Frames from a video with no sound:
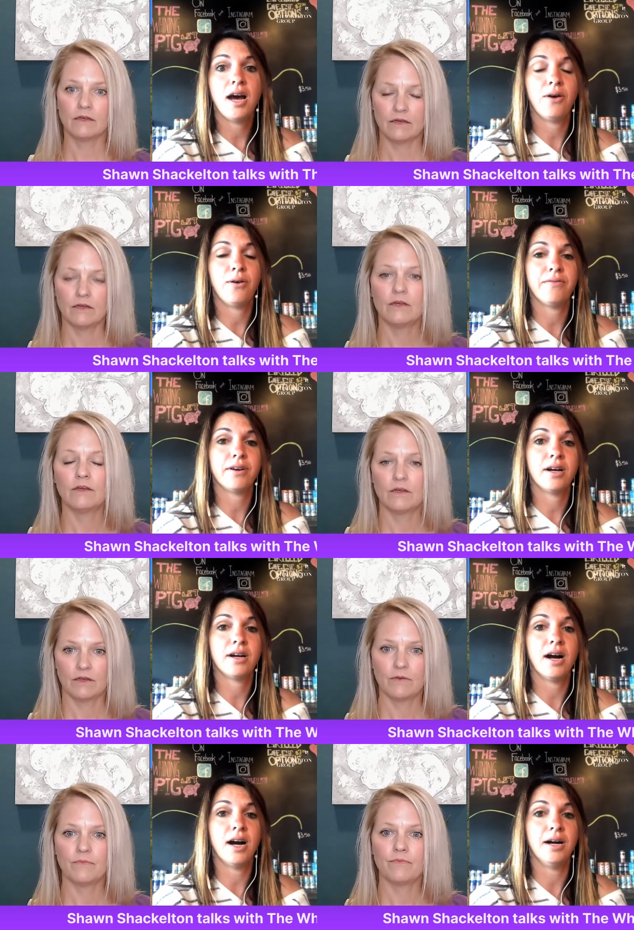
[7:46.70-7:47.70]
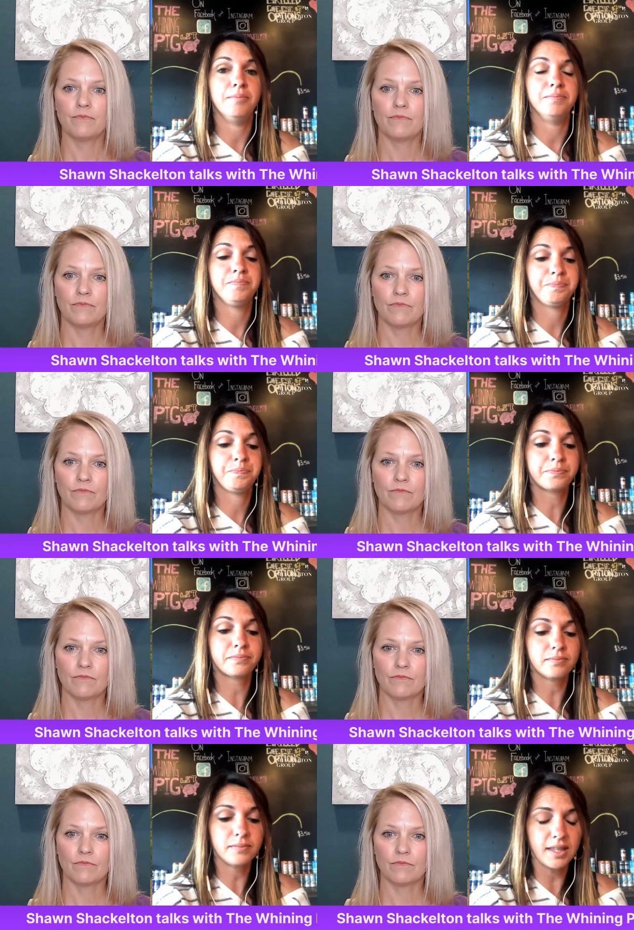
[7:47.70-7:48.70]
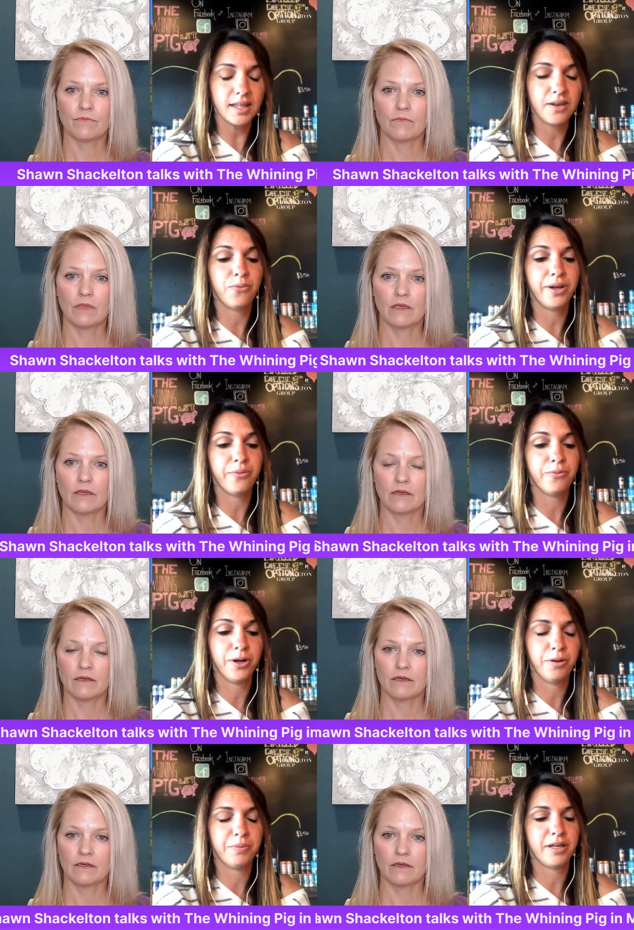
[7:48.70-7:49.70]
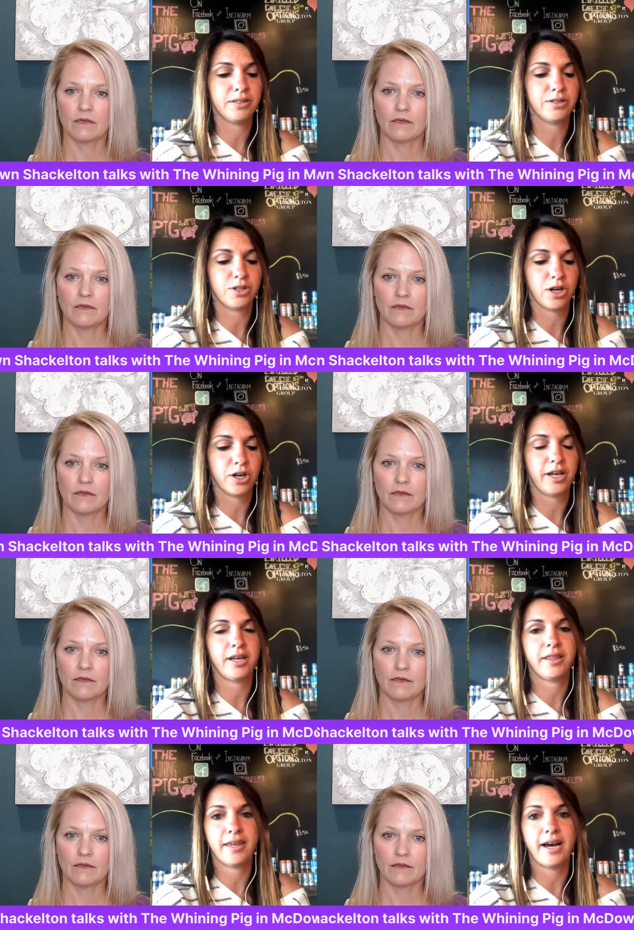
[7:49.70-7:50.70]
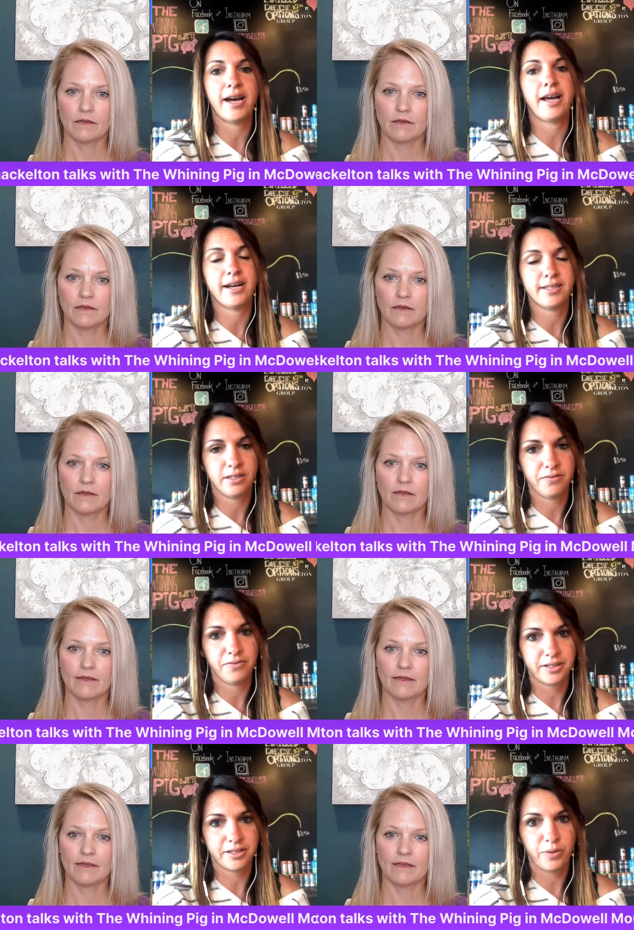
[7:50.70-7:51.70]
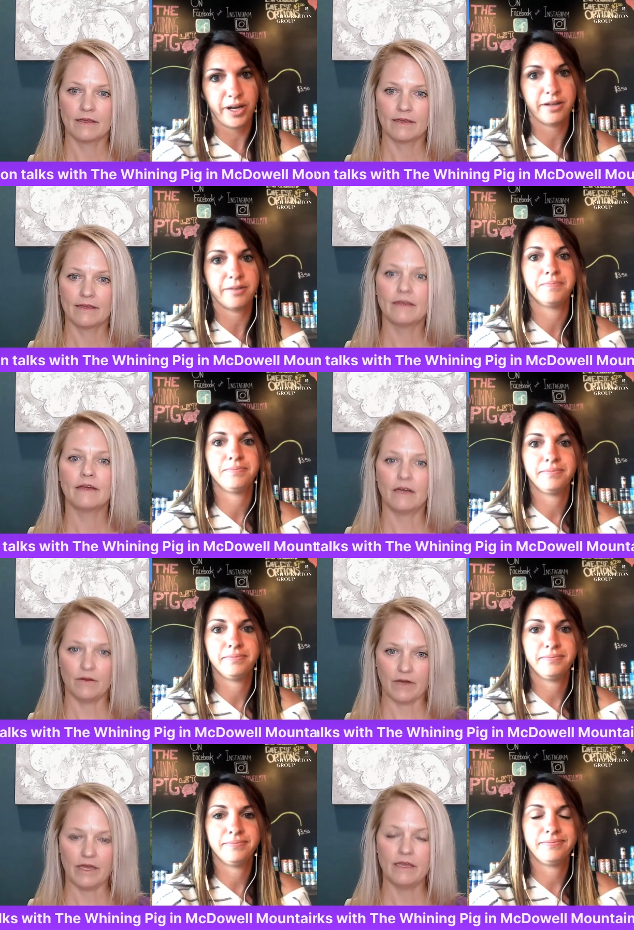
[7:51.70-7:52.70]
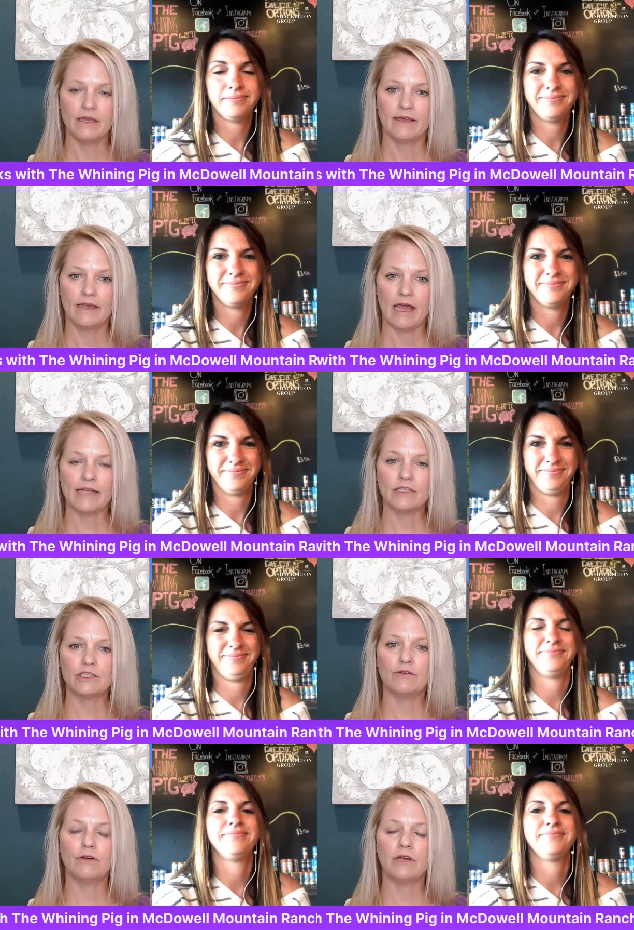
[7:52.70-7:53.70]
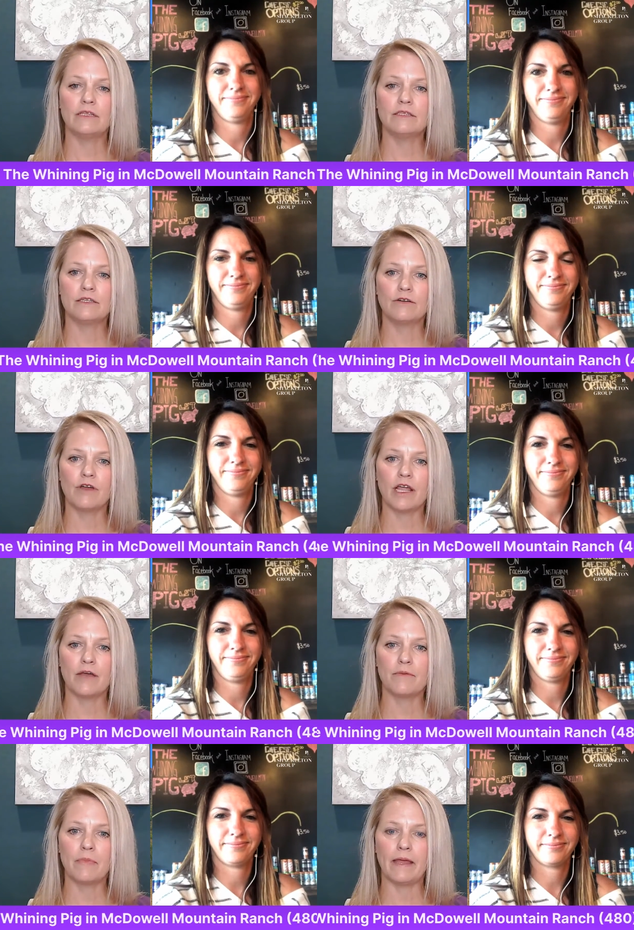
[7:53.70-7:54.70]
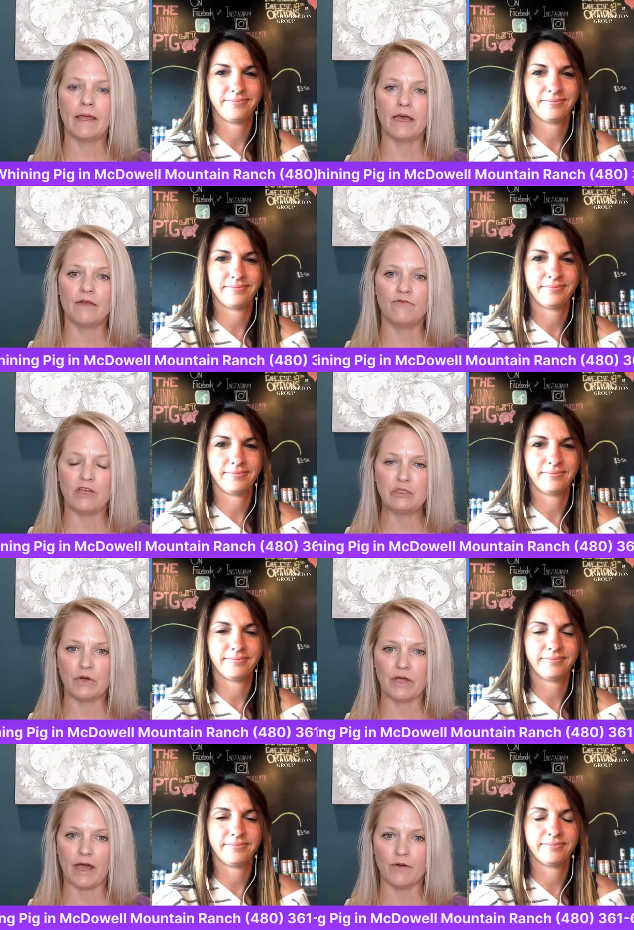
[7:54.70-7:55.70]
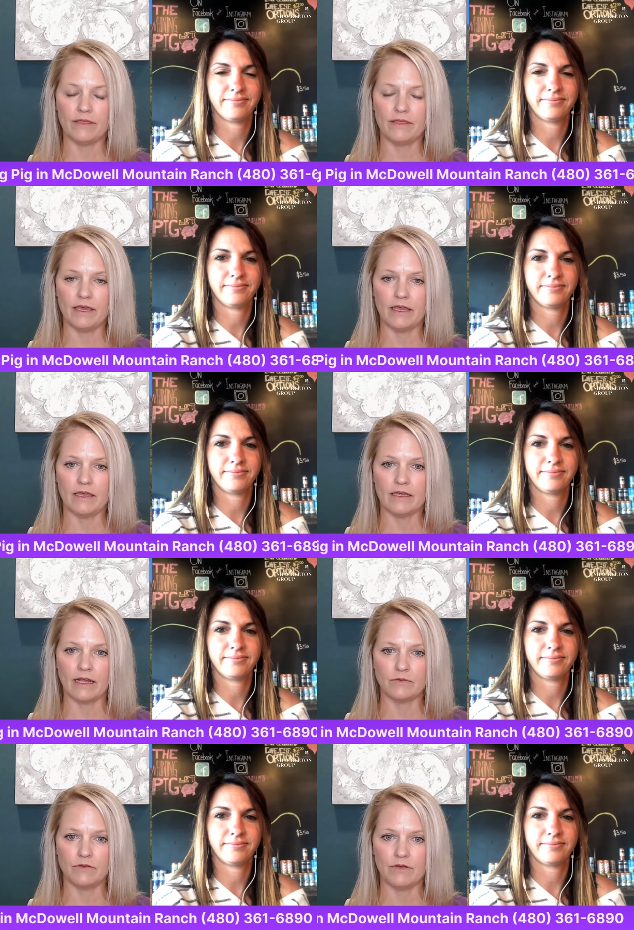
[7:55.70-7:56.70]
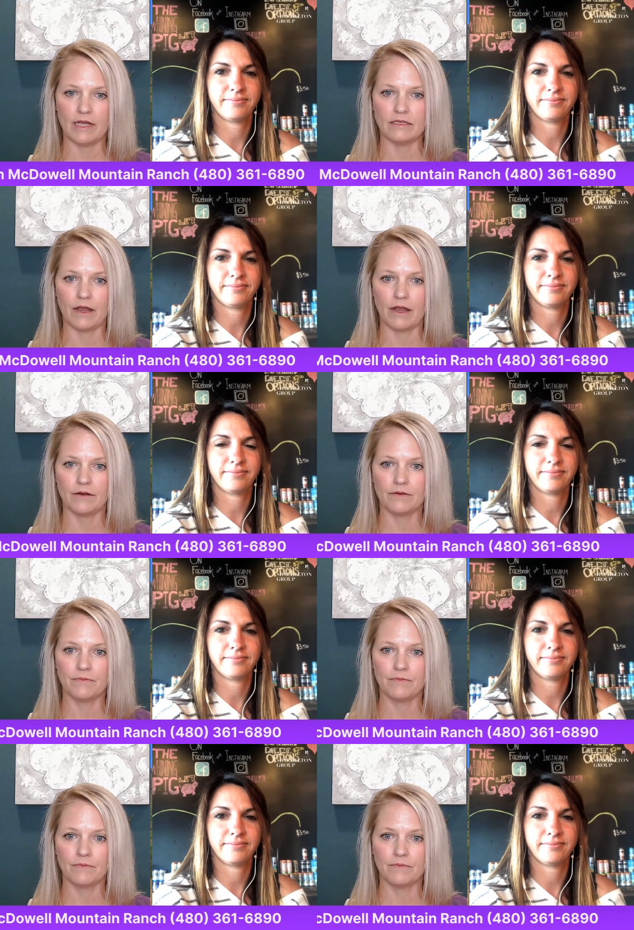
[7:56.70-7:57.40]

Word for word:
Speaker 1: However, um, we will be starting that as of next week.
Speaker 2: Okay. And so, Instagram and Facebook, how can they connect with you guys there?